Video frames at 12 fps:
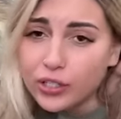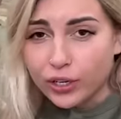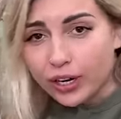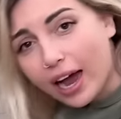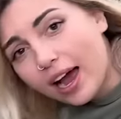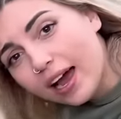
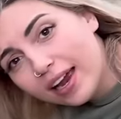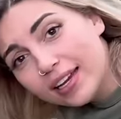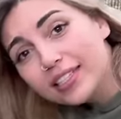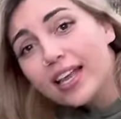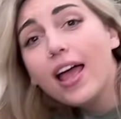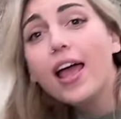your
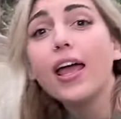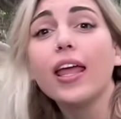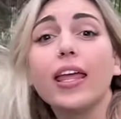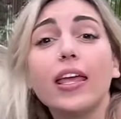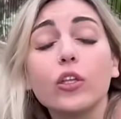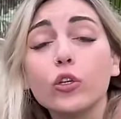eyes,
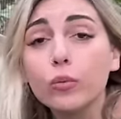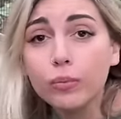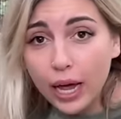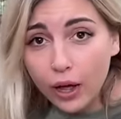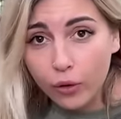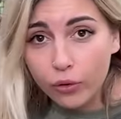in your
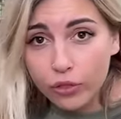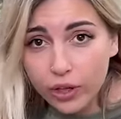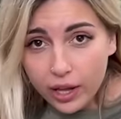mouth.